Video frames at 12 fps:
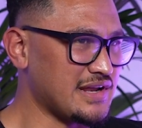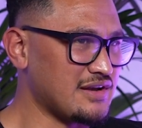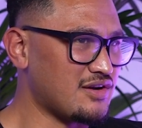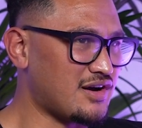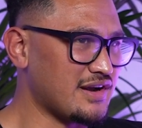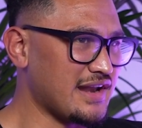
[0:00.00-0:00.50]
and
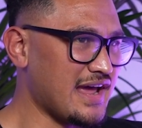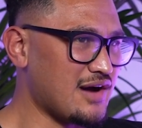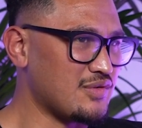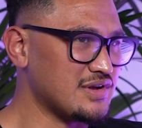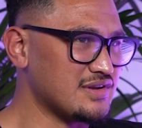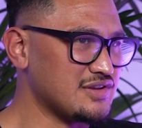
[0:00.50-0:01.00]
not
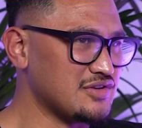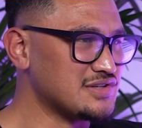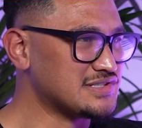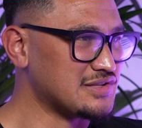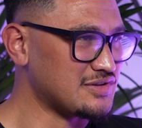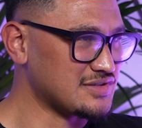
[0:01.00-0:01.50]
how it
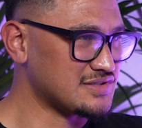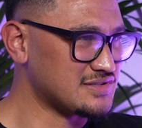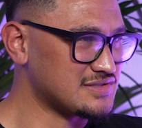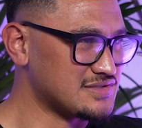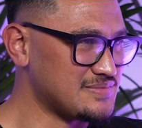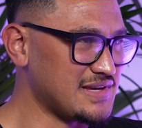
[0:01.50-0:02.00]
used to look
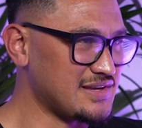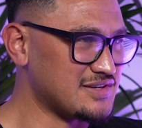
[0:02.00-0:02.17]
to me.